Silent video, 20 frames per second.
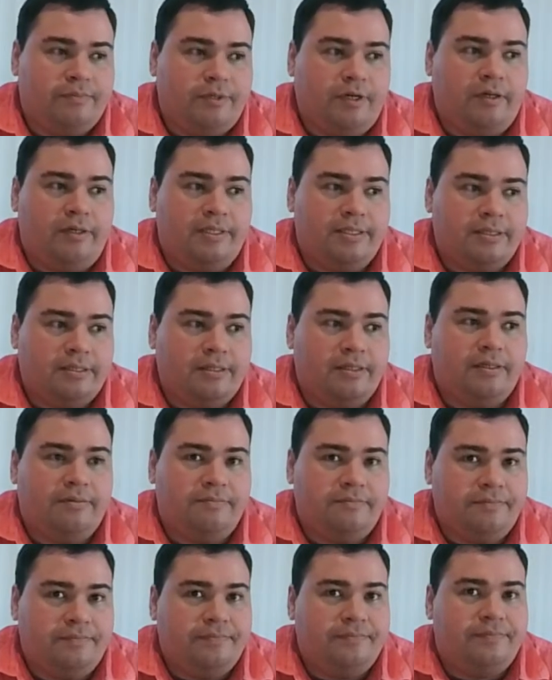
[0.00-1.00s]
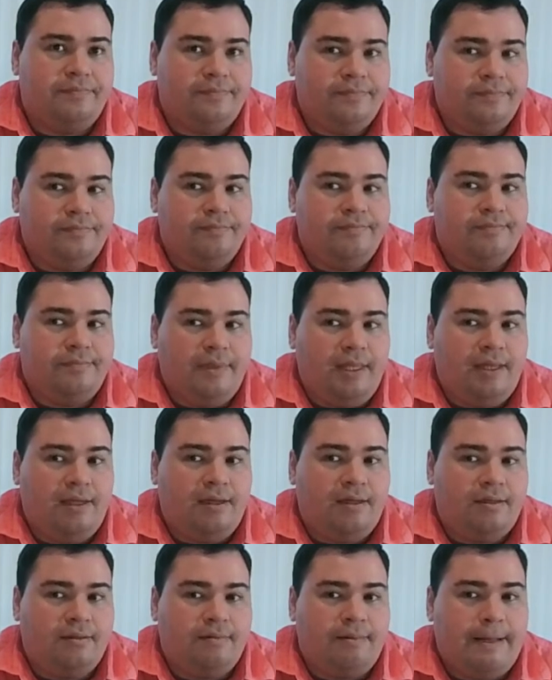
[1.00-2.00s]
honestly. Yeah.